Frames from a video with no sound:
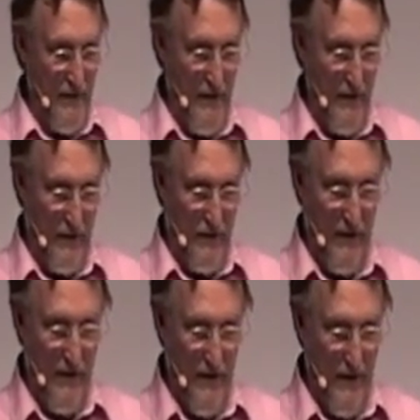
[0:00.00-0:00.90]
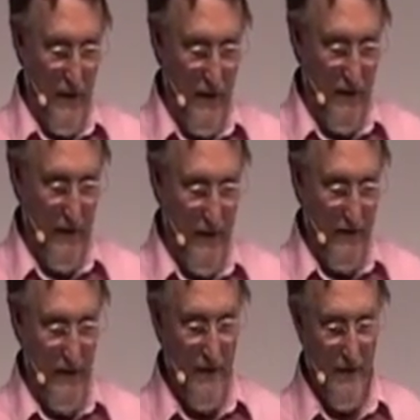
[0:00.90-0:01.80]
this
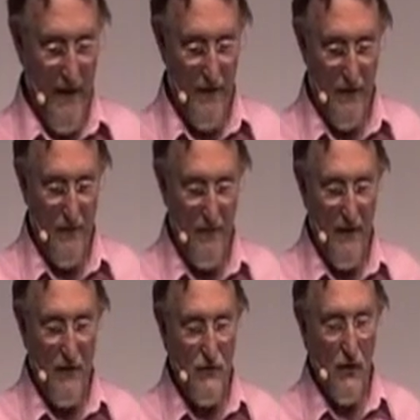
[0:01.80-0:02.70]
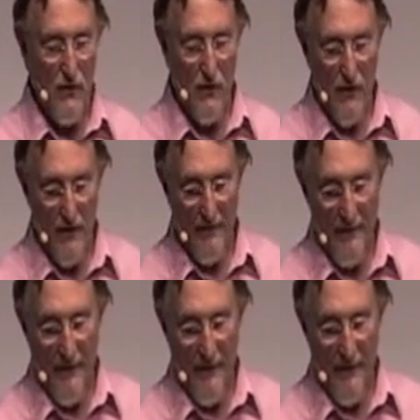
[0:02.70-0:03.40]
turned out to be a door